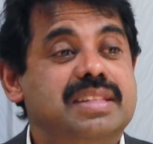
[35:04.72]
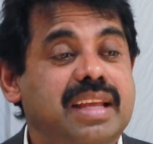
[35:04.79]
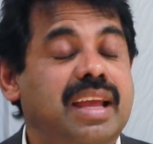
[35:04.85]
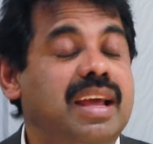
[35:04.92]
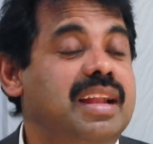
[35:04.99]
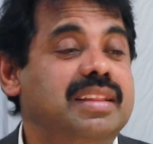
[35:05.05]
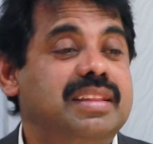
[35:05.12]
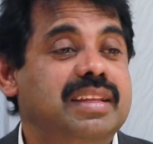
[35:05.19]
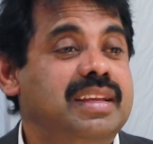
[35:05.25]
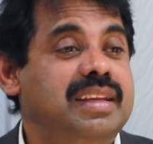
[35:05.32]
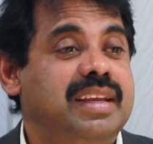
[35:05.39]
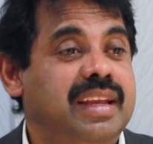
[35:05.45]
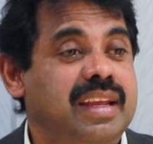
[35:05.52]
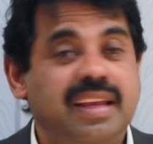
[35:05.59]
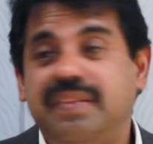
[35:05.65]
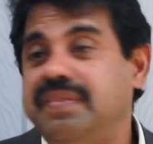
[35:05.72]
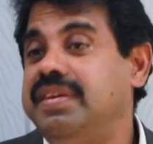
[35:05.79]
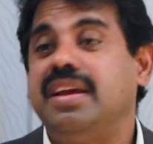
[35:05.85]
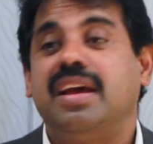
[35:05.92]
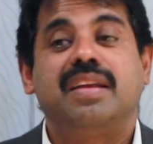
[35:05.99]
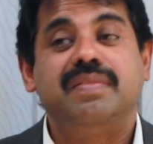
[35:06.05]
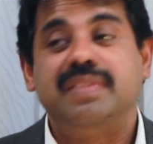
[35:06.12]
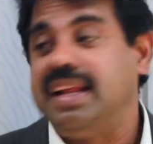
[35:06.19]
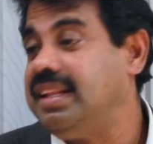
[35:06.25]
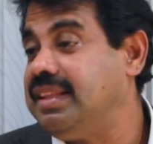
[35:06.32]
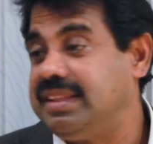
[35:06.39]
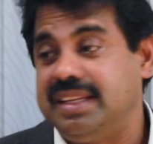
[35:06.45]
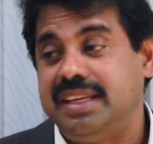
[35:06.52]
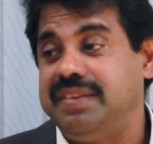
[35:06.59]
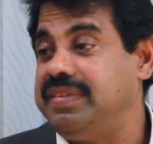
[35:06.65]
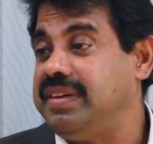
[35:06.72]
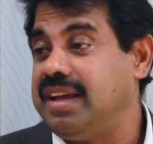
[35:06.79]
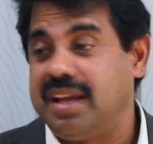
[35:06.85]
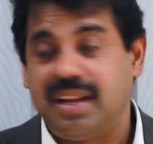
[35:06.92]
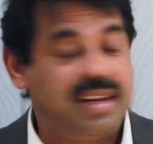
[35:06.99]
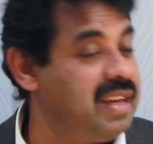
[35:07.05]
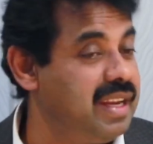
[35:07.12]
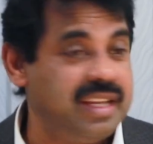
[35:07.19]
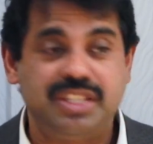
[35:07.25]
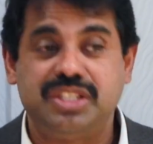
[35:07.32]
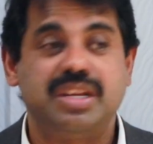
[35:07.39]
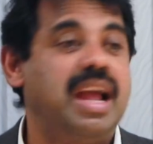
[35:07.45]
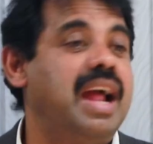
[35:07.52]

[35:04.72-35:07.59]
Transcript: they are thinking we are wealthy, we are rich,